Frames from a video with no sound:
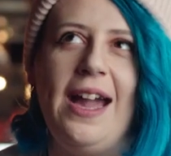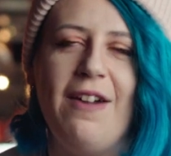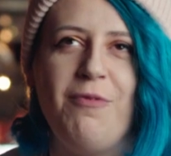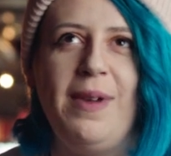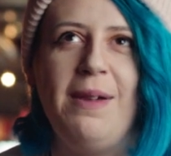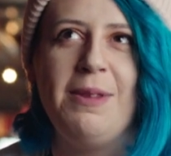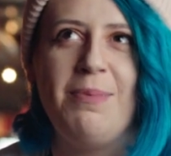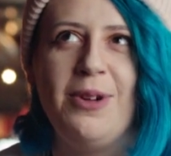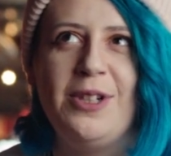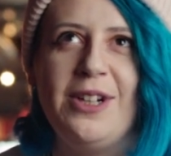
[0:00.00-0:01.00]
have been
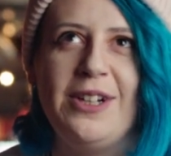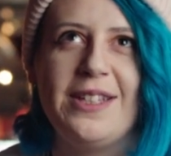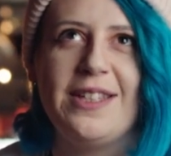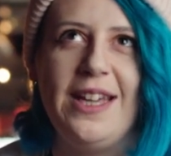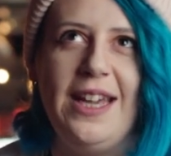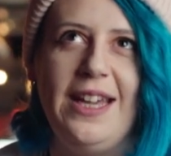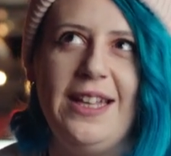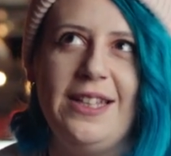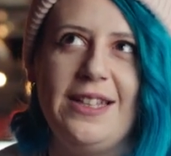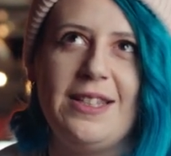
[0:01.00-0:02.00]
with BrewDog
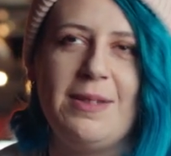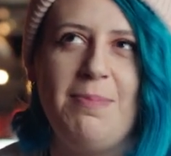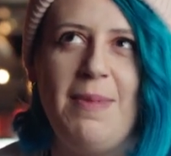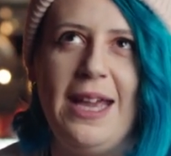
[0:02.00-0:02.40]
since May